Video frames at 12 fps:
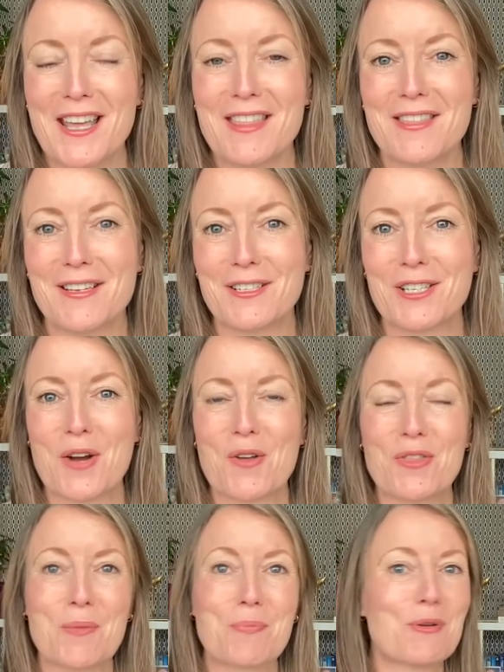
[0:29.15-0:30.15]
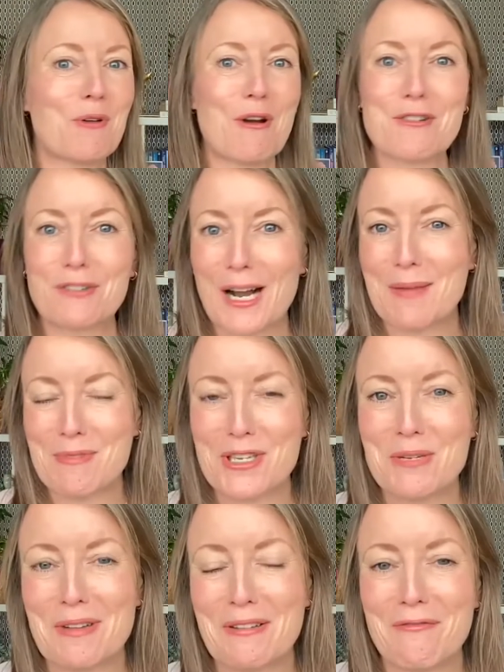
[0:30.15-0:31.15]
that the program
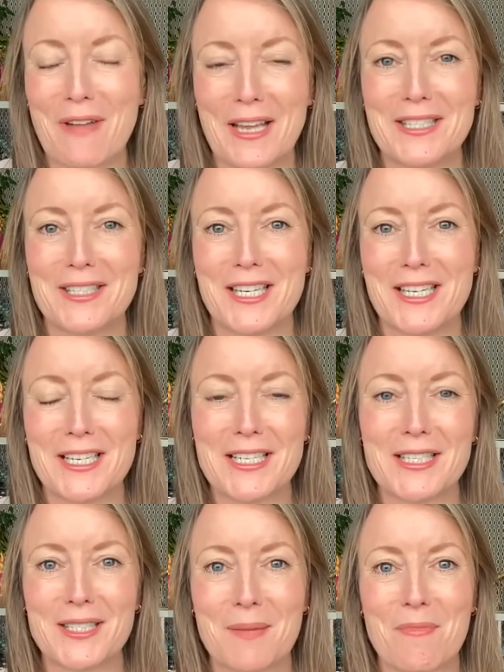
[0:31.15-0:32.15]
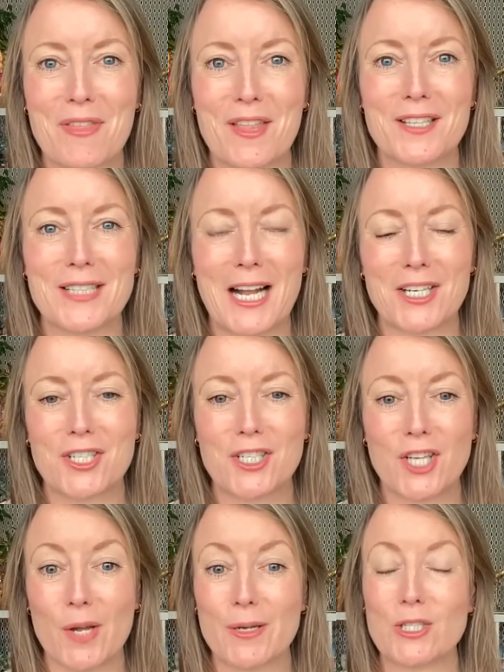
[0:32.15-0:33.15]
you invest in is something that's
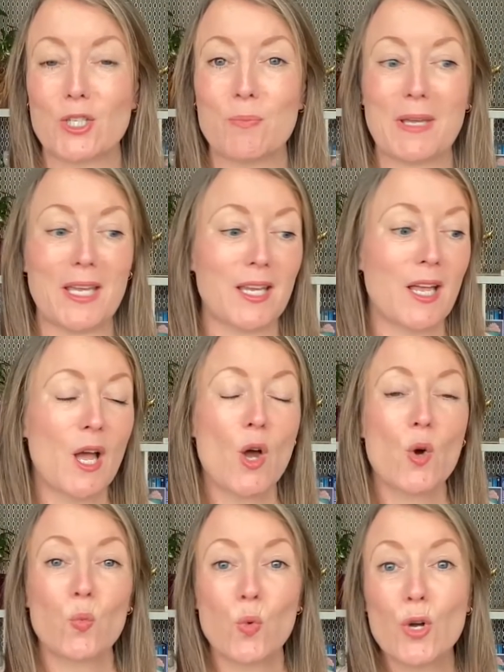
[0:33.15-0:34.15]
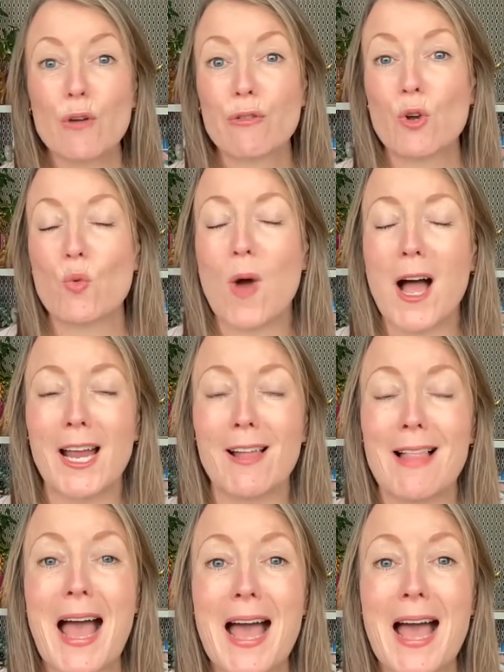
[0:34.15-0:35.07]
actually going to be worth your while,